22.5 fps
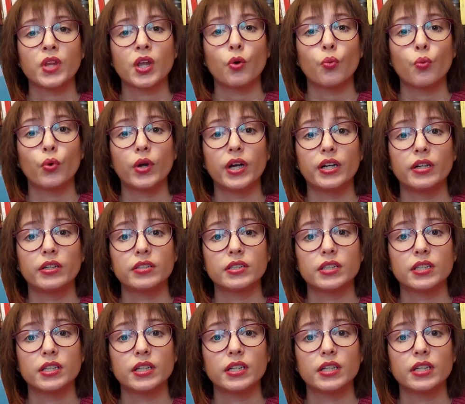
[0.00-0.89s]
where
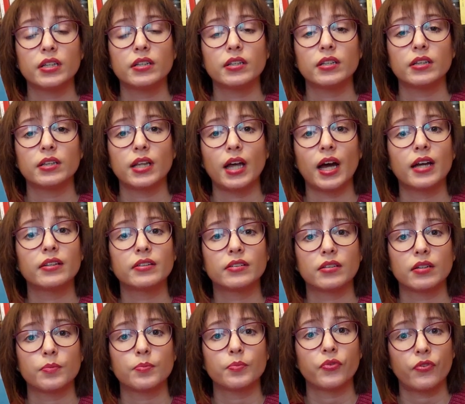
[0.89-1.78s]
they
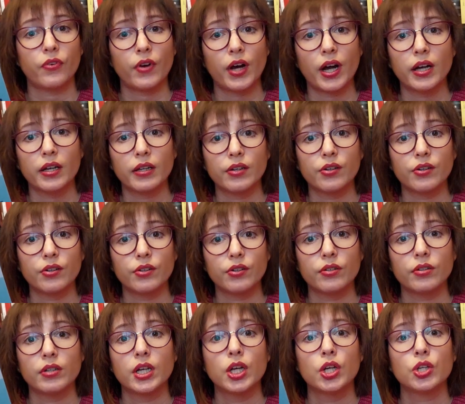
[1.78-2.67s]
light up fire,
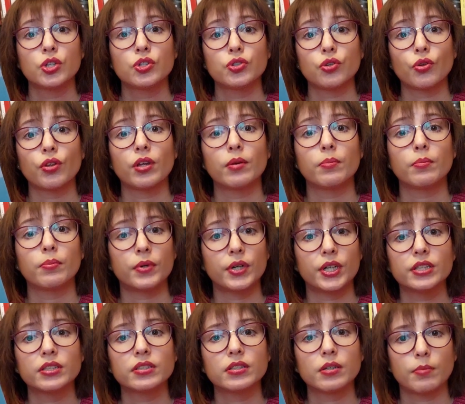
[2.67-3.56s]
so they
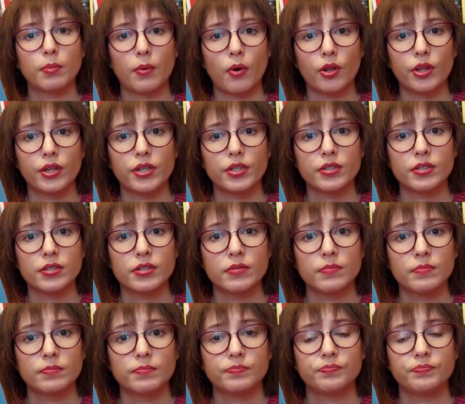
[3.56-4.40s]
burn the bodies.